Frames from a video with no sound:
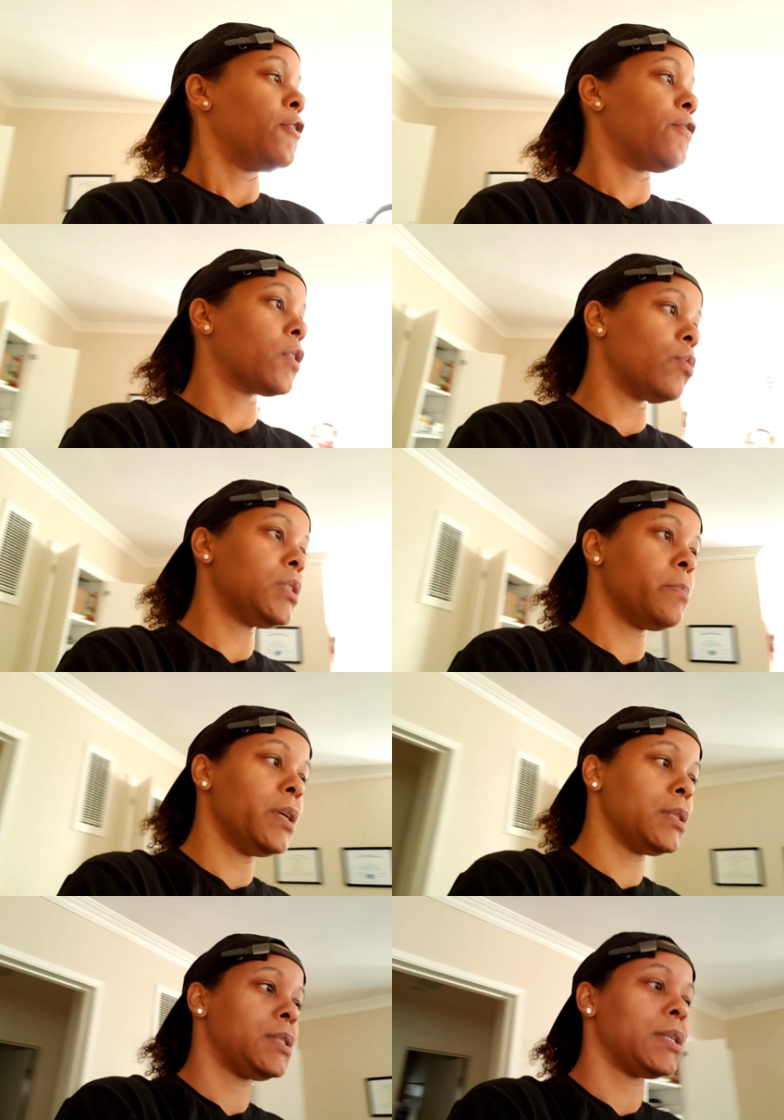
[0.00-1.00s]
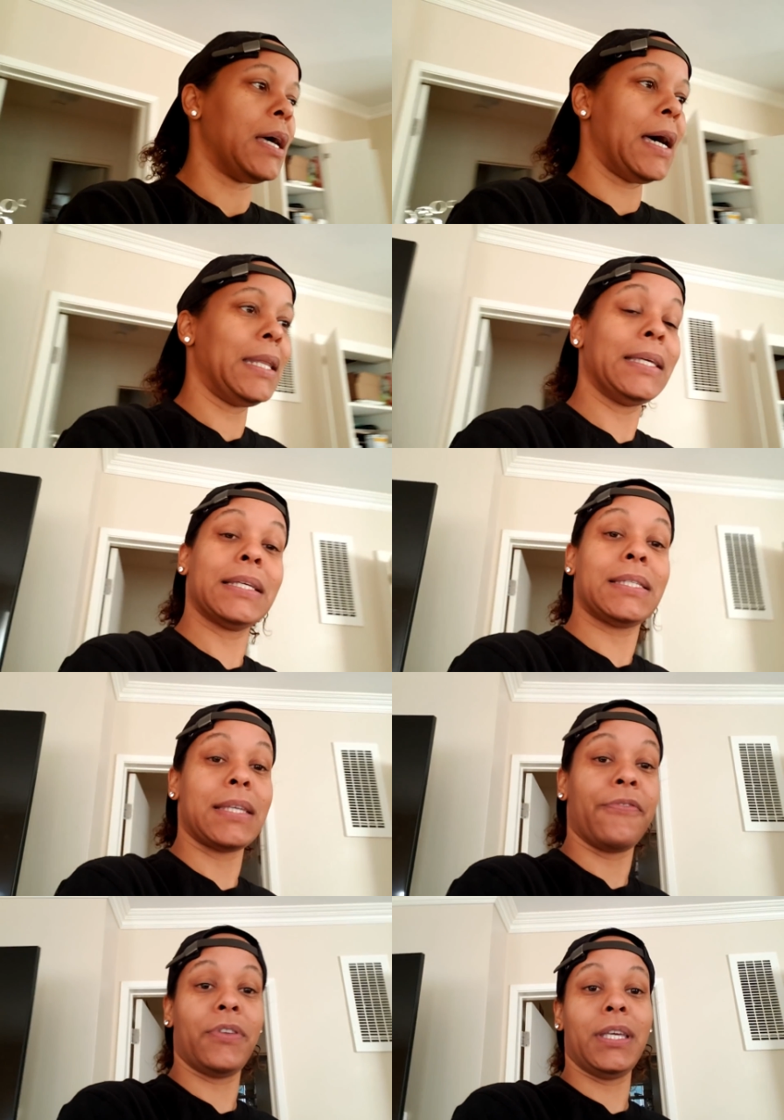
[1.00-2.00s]
For Christmas, I didn't get
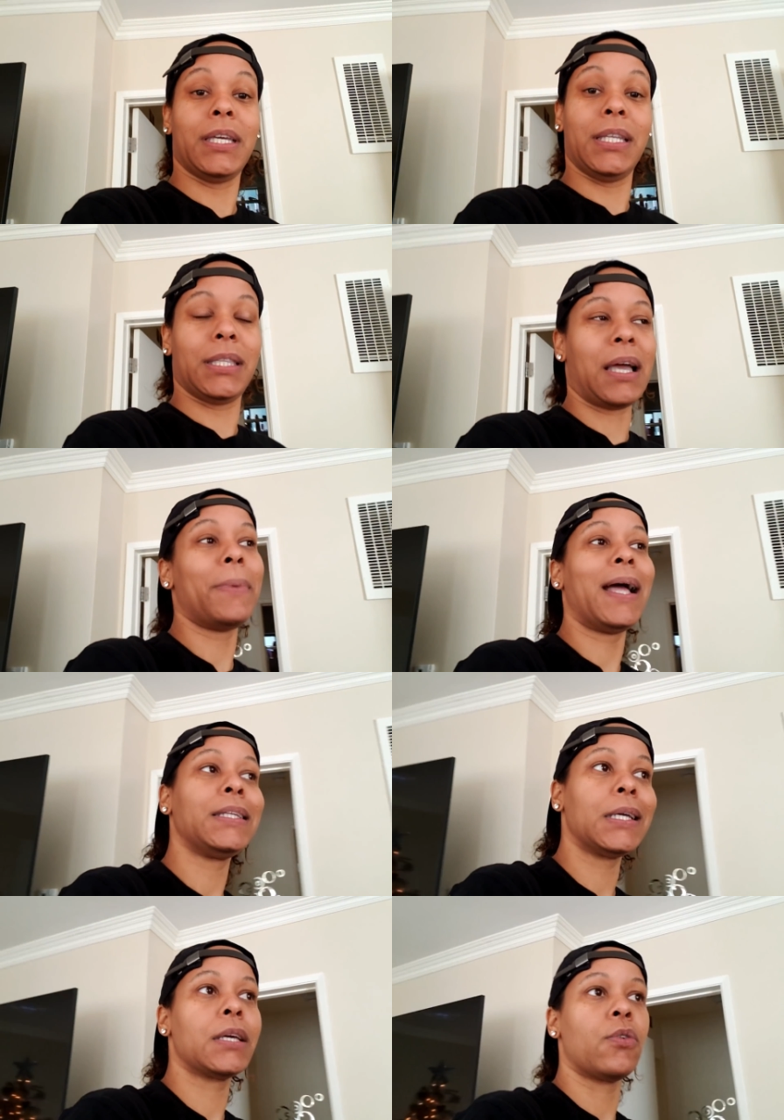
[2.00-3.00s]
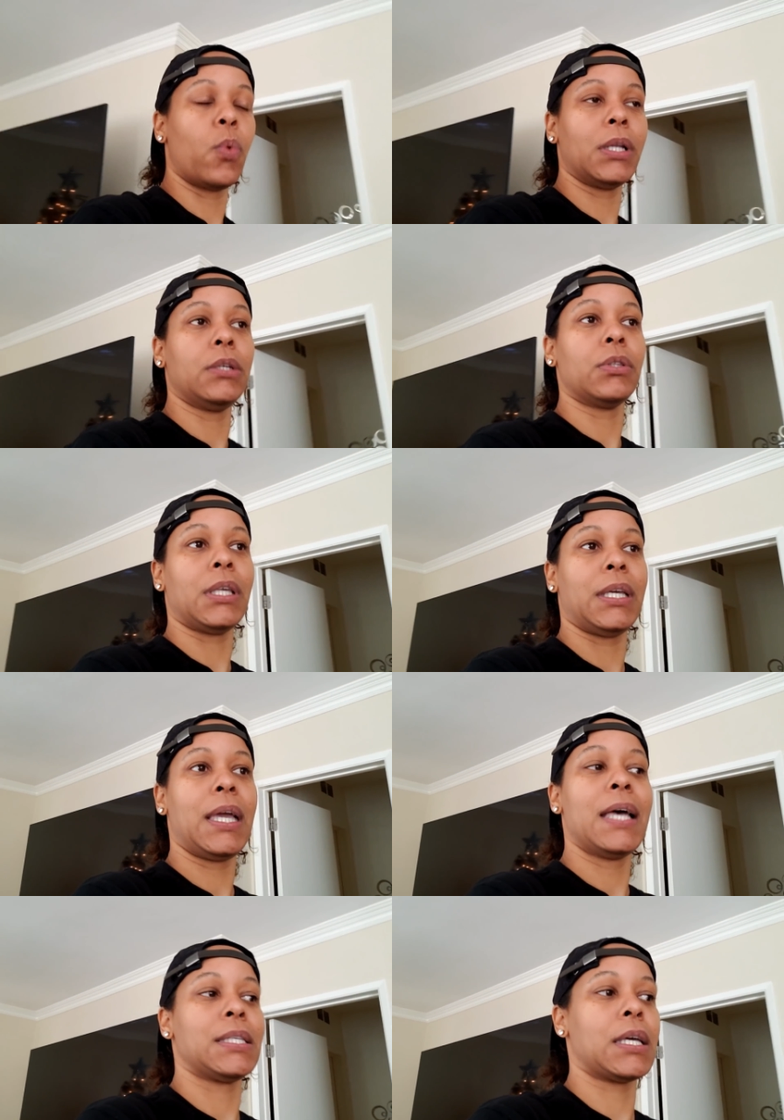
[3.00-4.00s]
Stephanie anything. I mean, I did get her one little thing.
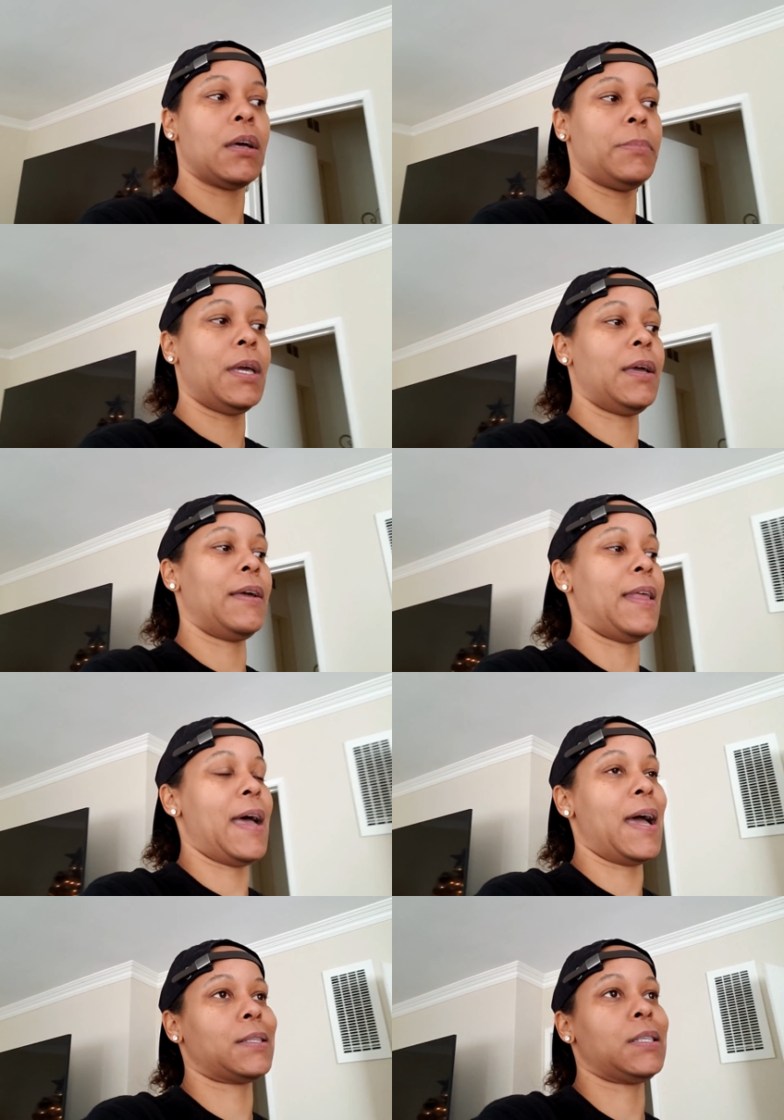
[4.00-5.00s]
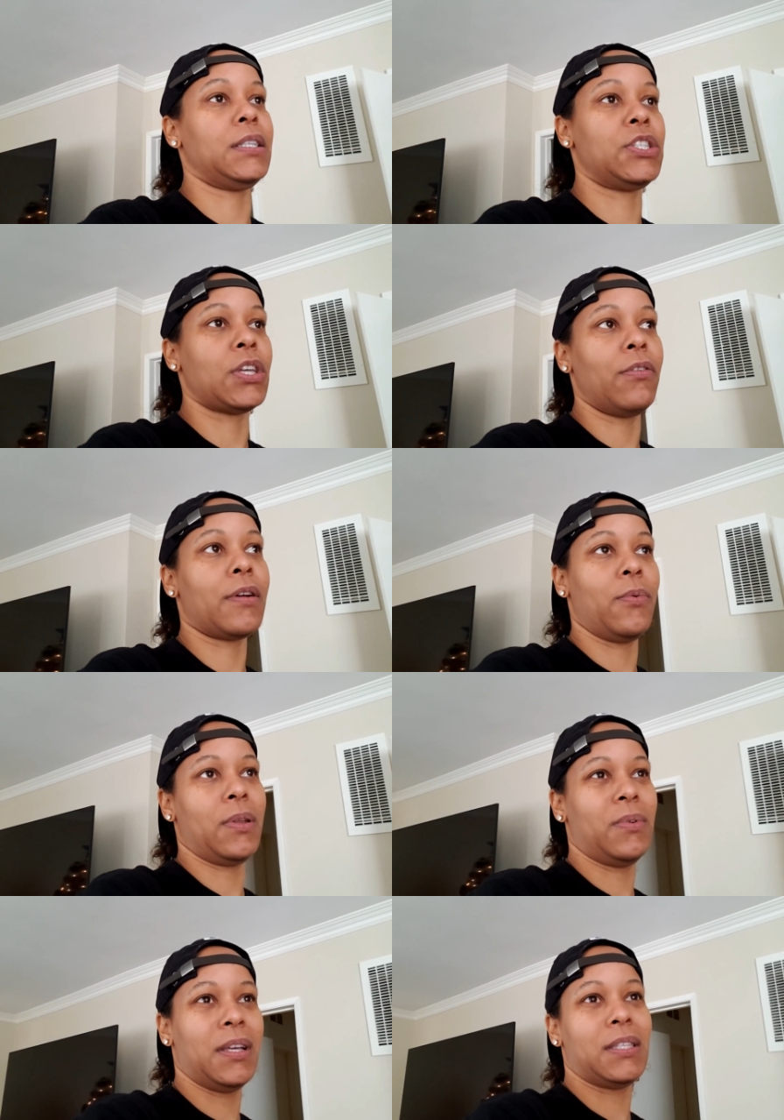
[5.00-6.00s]
It hasn't come yet, and I actually showed her what
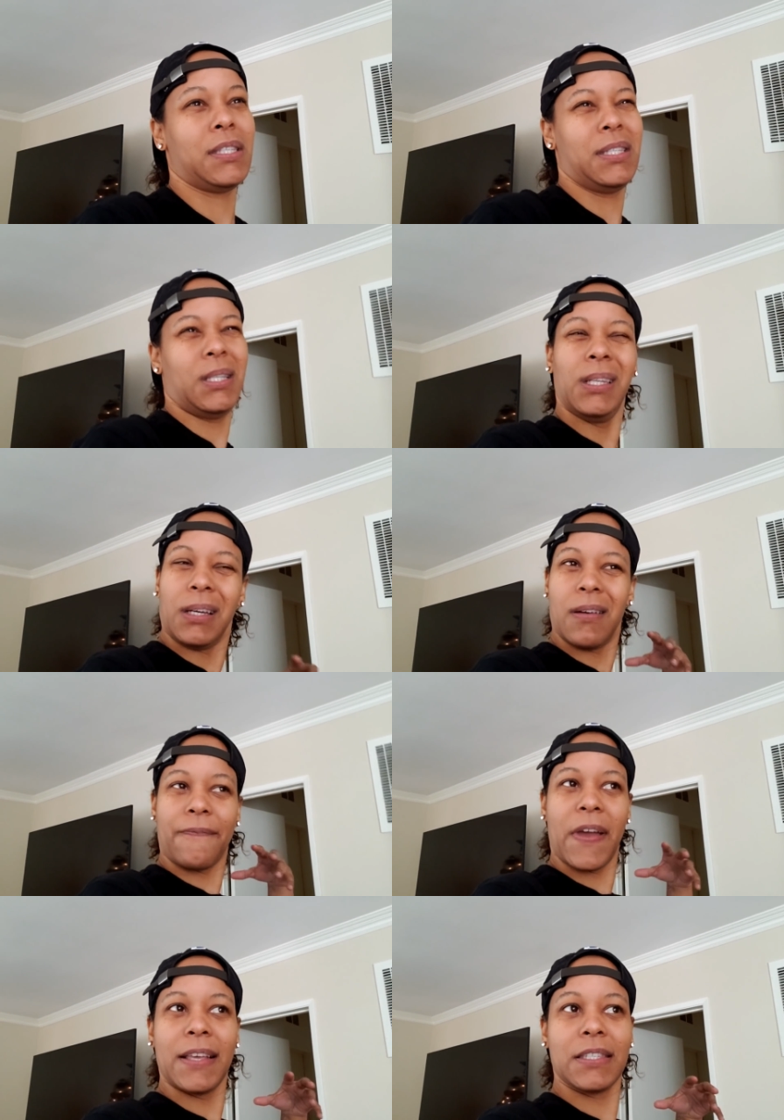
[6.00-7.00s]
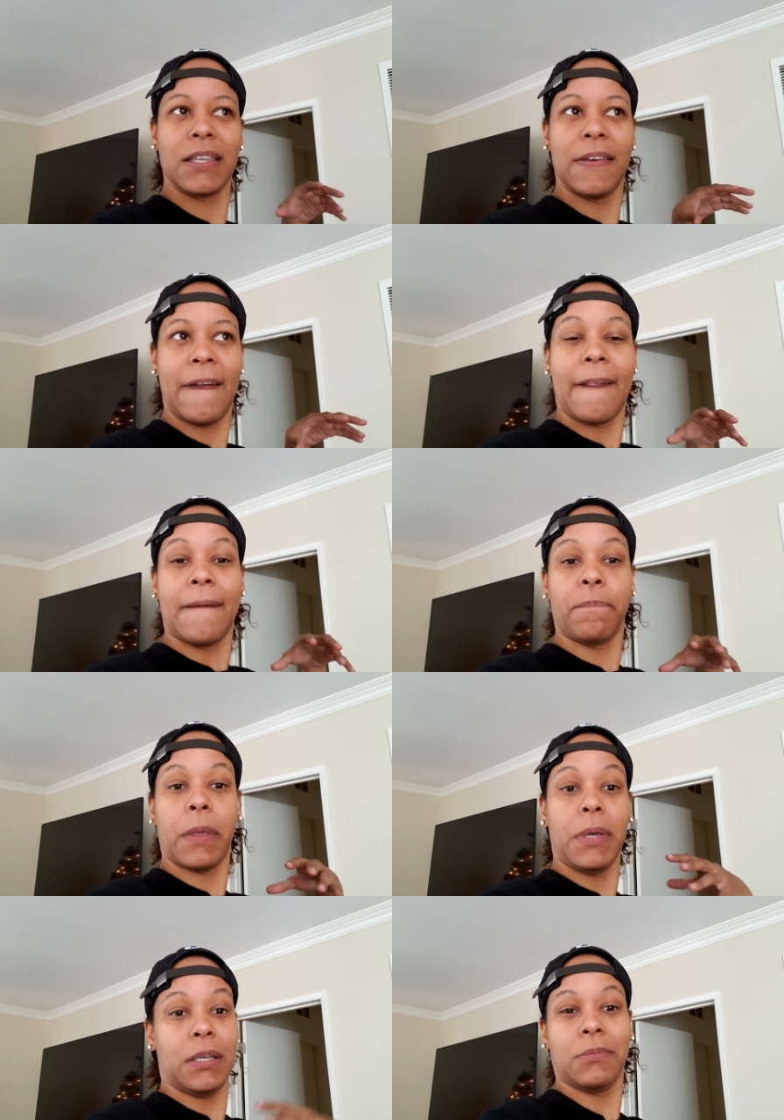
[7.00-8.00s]
it was, and the look on her face
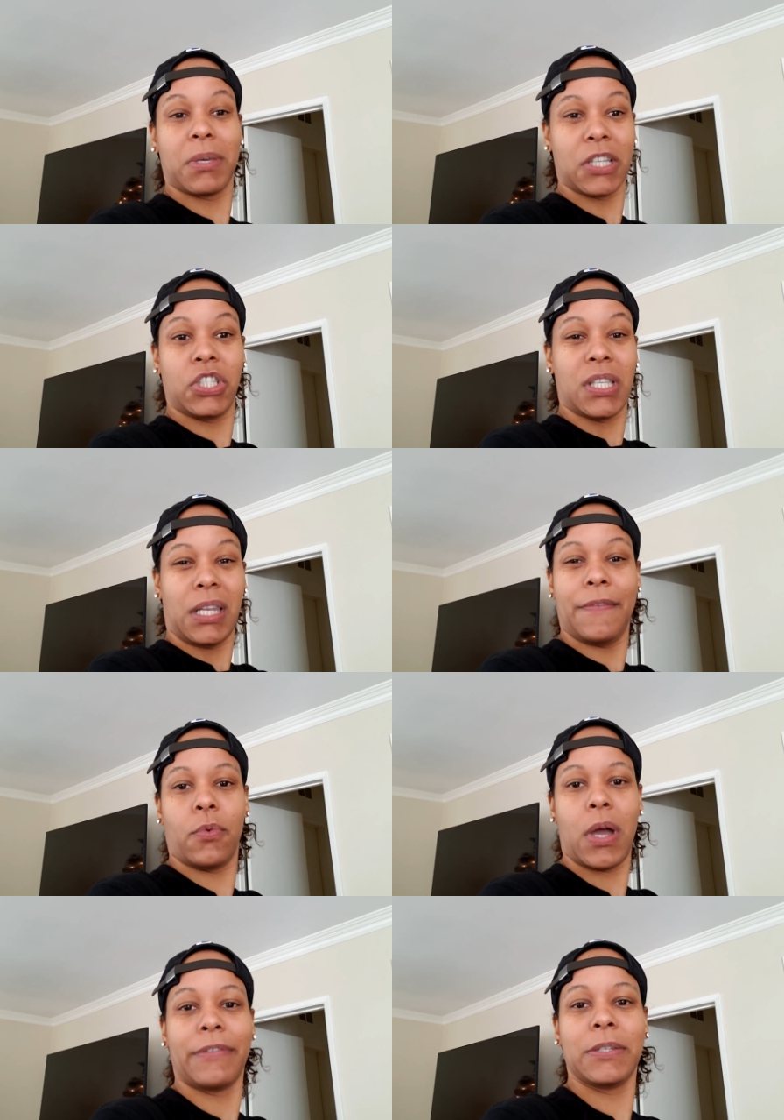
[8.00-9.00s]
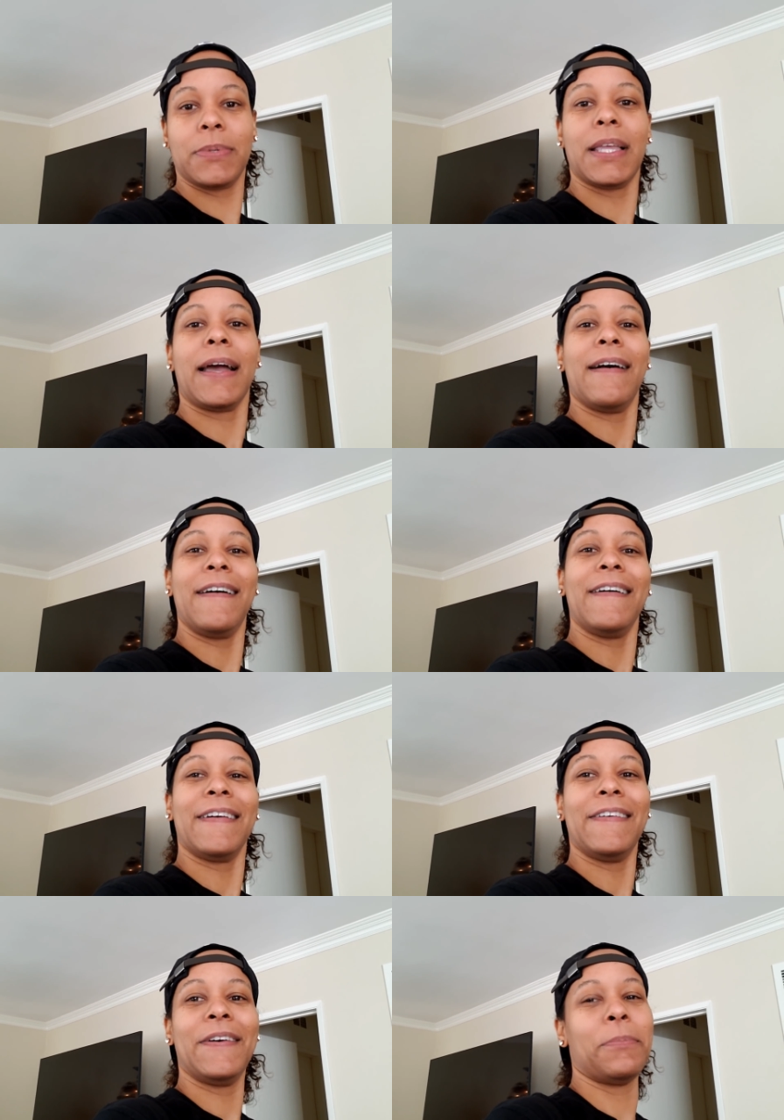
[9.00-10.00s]
I mean, because she's a loving wife, she was like, oh,
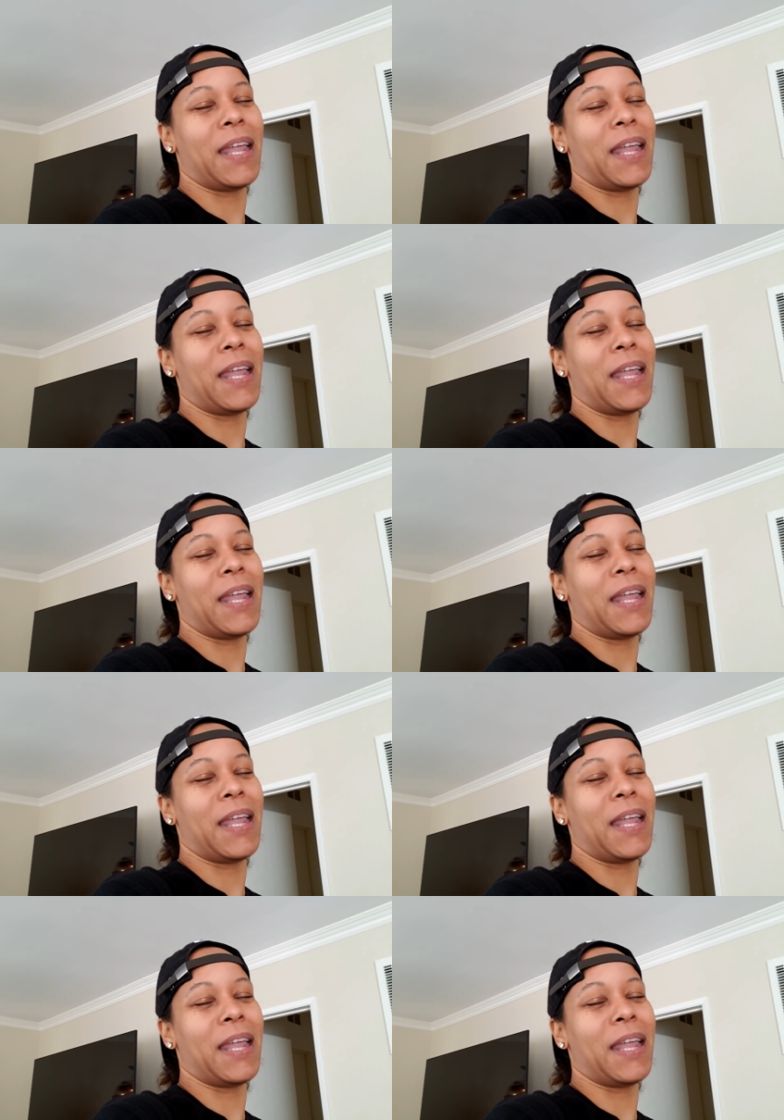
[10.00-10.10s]
cool.